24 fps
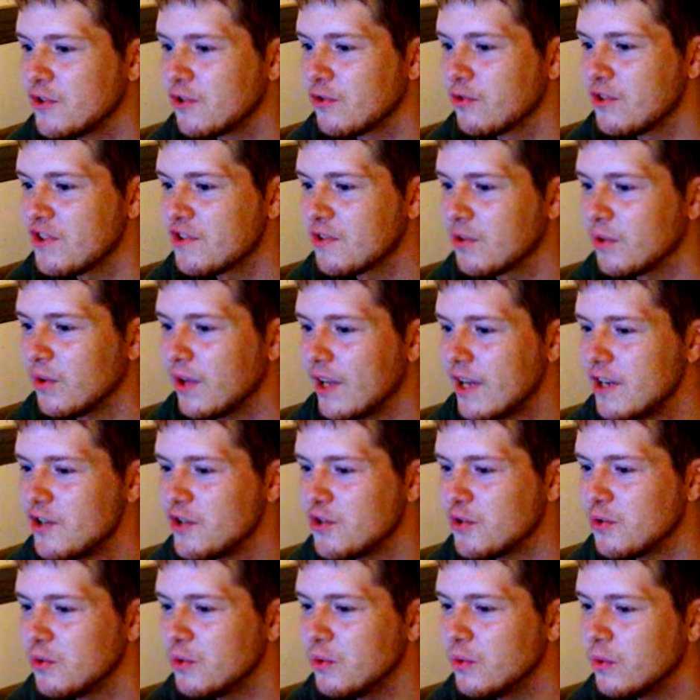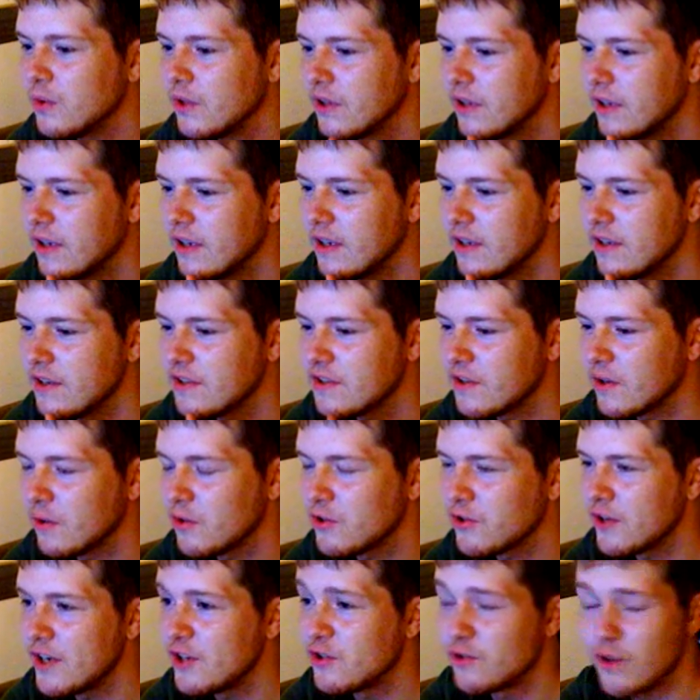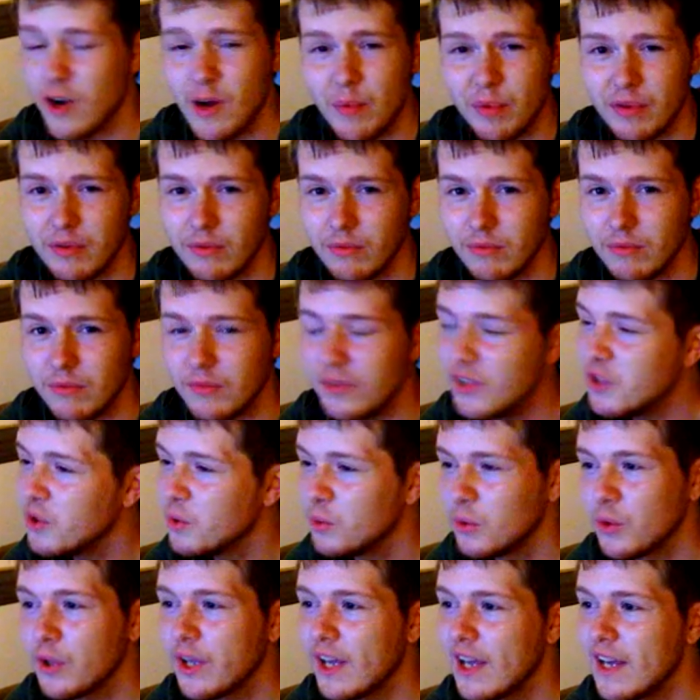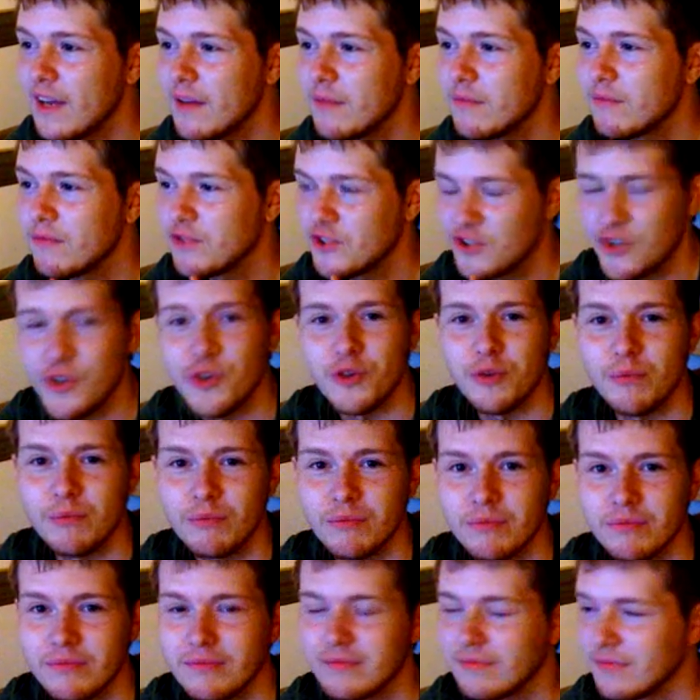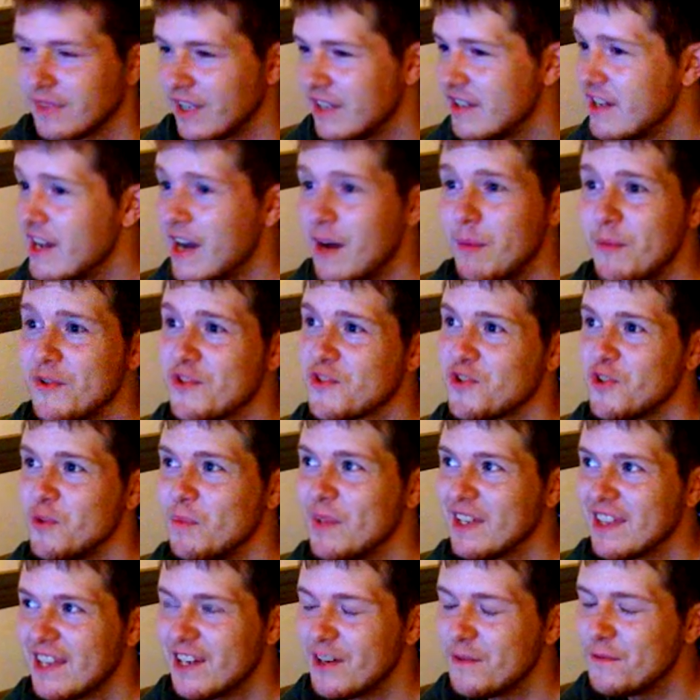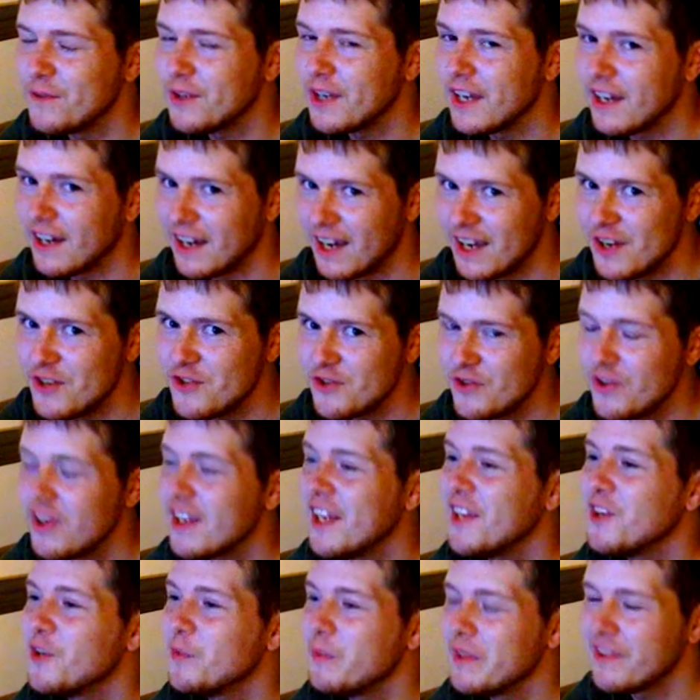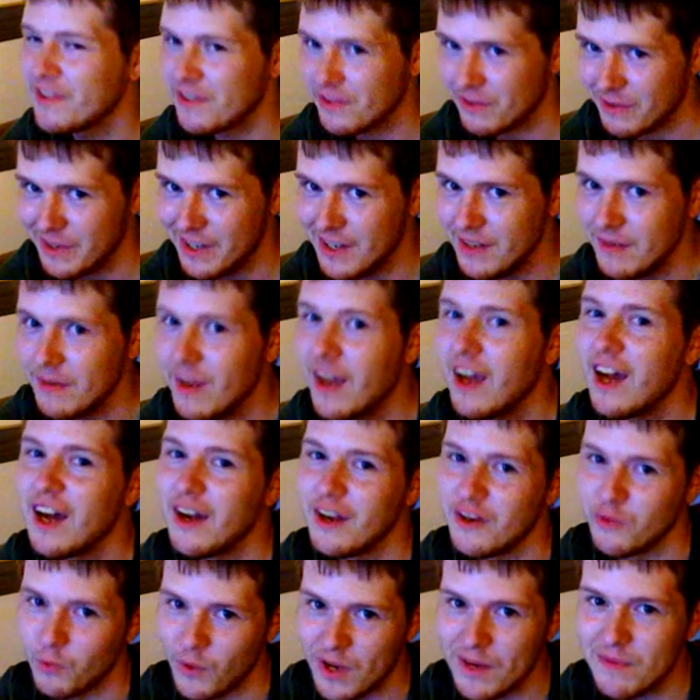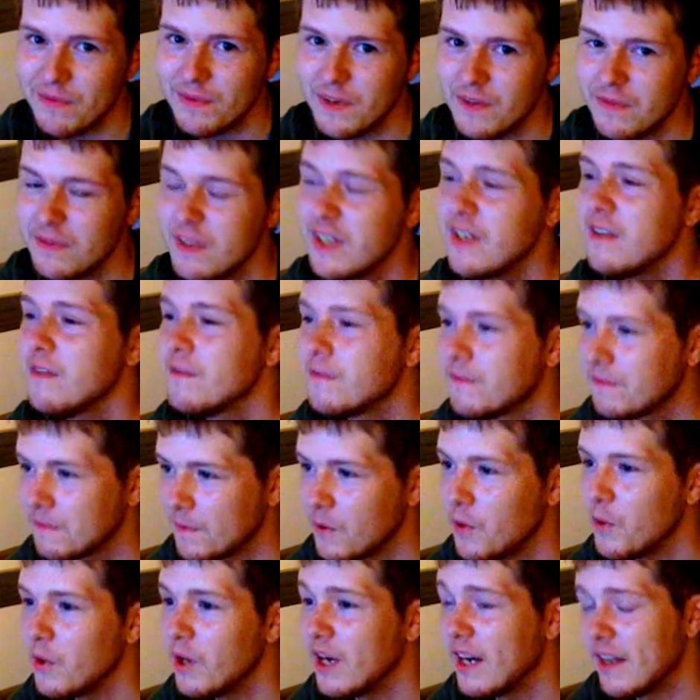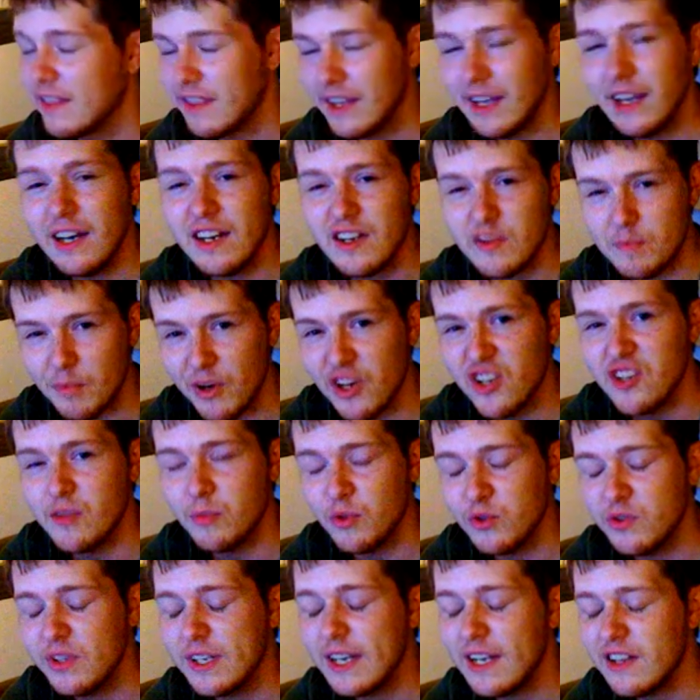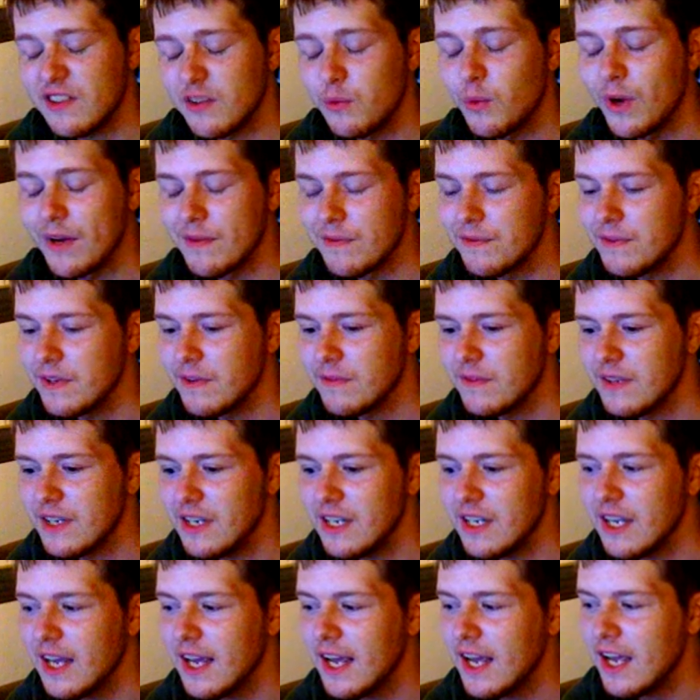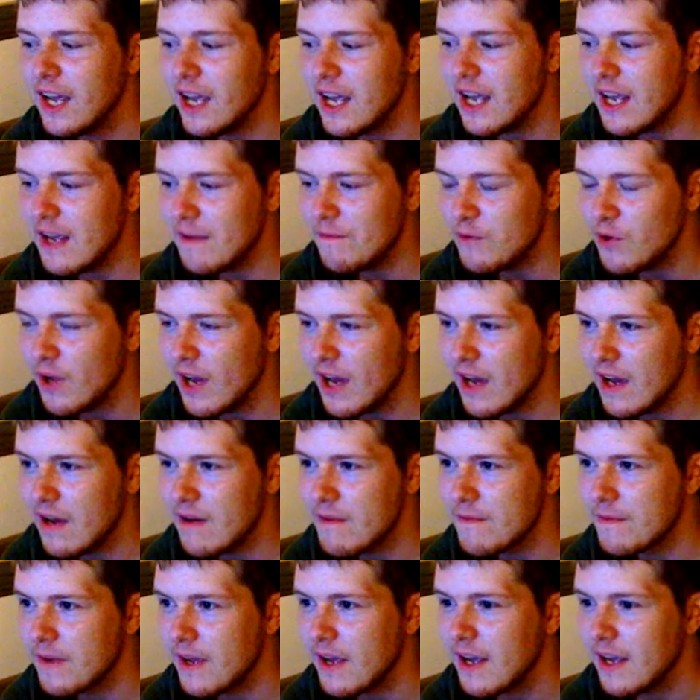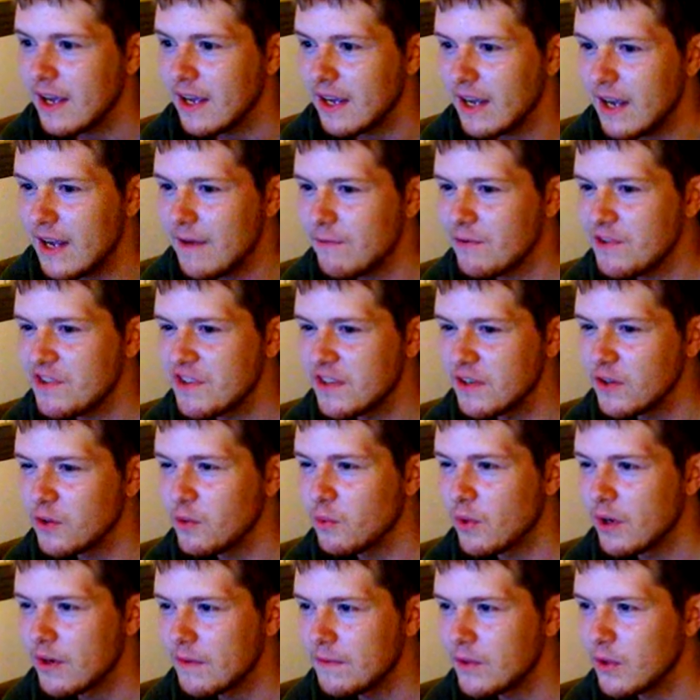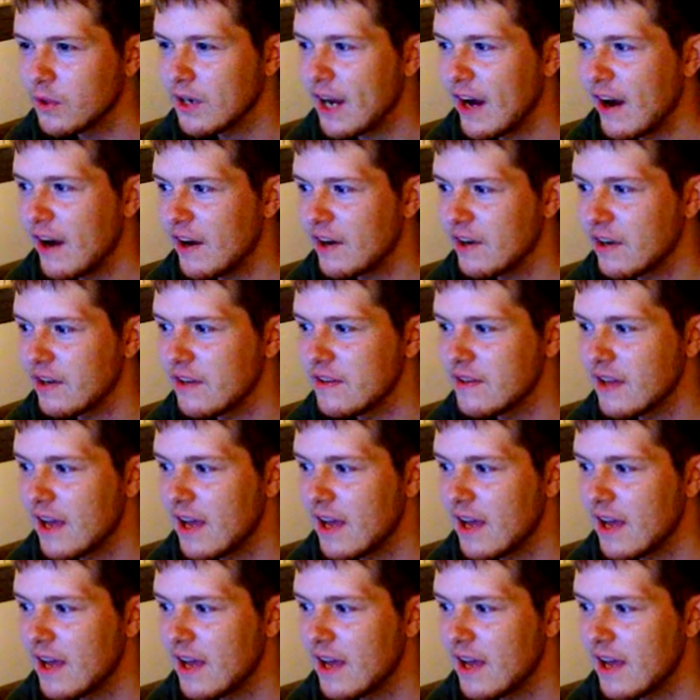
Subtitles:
crystal and jewel soul trait drop, you will get 2. Now I'm assuming that if you get 100, it'll be 3, 150, 4. I think it is possible to get to 150 if you have every single one of your characters